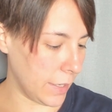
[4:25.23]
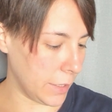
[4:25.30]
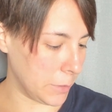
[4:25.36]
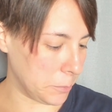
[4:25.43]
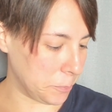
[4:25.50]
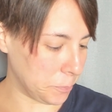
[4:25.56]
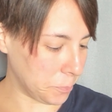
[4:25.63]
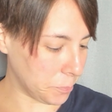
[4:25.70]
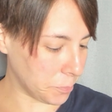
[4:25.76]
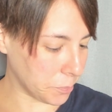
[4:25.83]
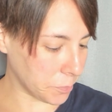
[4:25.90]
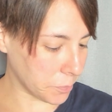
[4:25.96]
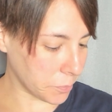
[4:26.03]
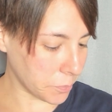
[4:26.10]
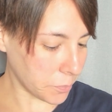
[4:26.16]
Um,
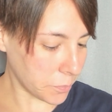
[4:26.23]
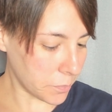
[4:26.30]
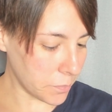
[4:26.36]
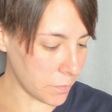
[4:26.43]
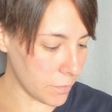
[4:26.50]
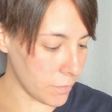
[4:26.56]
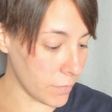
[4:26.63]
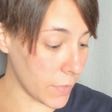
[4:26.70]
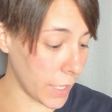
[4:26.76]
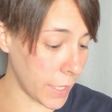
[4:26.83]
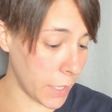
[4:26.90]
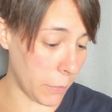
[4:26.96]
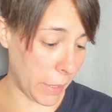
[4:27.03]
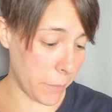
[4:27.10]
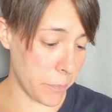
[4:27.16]

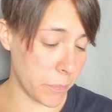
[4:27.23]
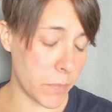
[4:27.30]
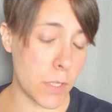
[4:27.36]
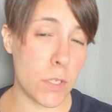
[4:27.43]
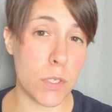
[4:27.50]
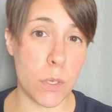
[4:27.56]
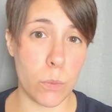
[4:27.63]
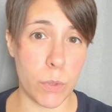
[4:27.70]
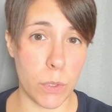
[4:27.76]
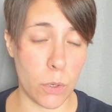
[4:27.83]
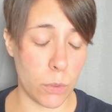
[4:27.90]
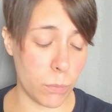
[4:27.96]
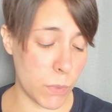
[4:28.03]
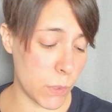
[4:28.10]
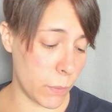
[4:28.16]
anyway, so when
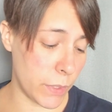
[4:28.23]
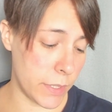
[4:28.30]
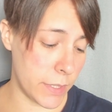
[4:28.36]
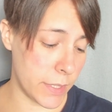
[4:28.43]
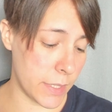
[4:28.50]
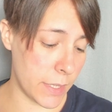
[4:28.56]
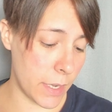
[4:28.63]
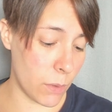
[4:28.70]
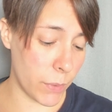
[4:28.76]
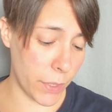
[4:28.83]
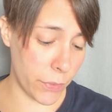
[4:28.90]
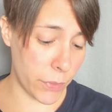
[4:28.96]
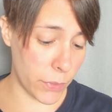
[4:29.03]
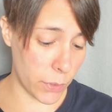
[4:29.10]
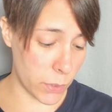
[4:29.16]
Holmes was
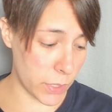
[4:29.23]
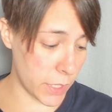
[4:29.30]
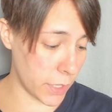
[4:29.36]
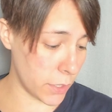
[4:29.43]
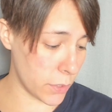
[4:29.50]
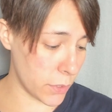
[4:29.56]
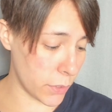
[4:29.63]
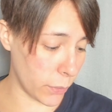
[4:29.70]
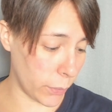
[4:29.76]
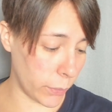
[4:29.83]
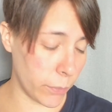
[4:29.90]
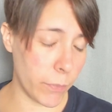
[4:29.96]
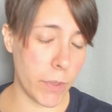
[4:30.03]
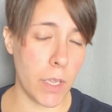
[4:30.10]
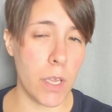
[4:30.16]
around thirteen years old,
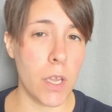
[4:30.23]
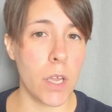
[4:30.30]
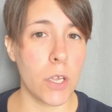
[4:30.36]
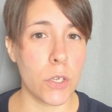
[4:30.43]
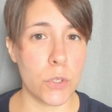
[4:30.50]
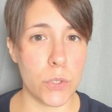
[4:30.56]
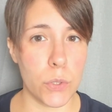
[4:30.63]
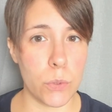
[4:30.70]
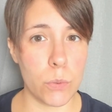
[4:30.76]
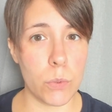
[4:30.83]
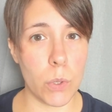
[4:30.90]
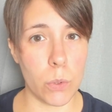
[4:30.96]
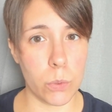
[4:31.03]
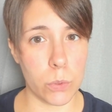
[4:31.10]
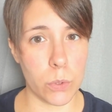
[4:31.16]
two
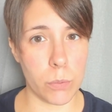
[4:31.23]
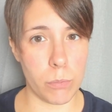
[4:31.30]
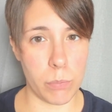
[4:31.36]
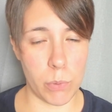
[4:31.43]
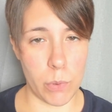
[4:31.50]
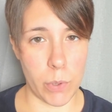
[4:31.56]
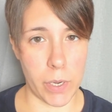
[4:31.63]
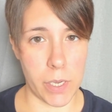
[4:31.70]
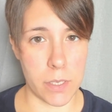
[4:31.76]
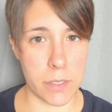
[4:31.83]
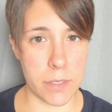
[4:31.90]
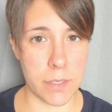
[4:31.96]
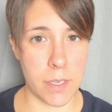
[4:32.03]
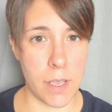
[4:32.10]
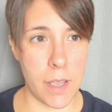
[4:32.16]
older
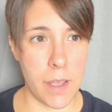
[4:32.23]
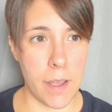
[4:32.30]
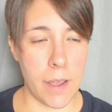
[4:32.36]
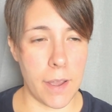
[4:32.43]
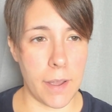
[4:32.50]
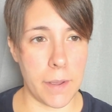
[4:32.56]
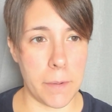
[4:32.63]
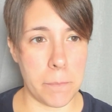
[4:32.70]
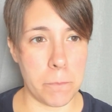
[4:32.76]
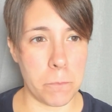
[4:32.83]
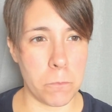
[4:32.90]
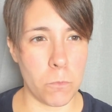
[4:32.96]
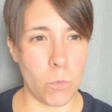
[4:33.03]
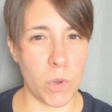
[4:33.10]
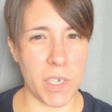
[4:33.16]
boys um,
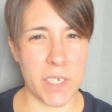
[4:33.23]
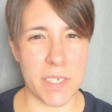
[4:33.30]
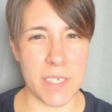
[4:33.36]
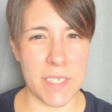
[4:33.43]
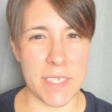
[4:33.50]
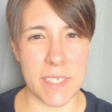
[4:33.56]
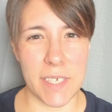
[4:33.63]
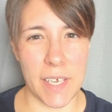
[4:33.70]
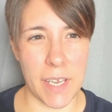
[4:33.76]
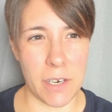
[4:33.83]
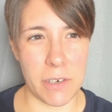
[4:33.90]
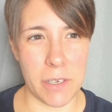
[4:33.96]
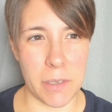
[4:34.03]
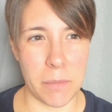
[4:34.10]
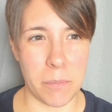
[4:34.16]
wanted to scare
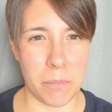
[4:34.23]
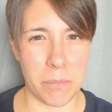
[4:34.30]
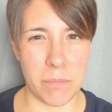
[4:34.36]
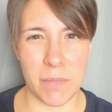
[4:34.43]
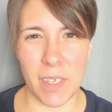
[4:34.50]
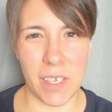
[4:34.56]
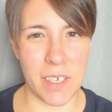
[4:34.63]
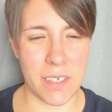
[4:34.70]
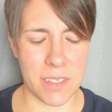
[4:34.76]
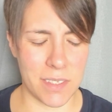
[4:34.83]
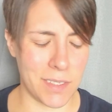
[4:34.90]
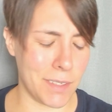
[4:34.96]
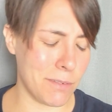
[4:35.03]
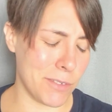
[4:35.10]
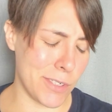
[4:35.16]
him. I guess
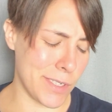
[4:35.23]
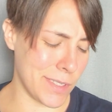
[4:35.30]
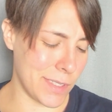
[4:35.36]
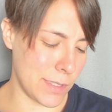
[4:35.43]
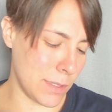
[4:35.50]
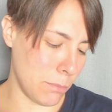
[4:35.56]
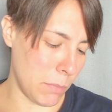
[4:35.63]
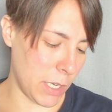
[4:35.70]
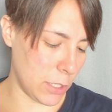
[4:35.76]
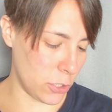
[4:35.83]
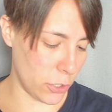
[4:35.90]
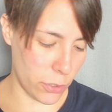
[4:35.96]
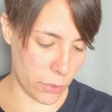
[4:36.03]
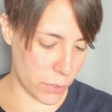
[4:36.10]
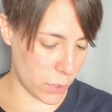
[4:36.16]
they were just these mean
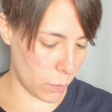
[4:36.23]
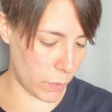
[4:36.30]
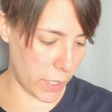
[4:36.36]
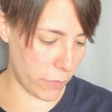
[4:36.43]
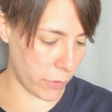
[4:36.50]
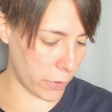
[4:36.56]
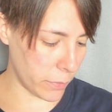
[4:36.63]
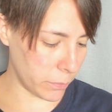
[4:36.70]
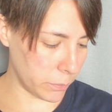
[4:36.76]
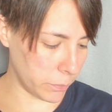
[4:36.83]
jerks or whatever.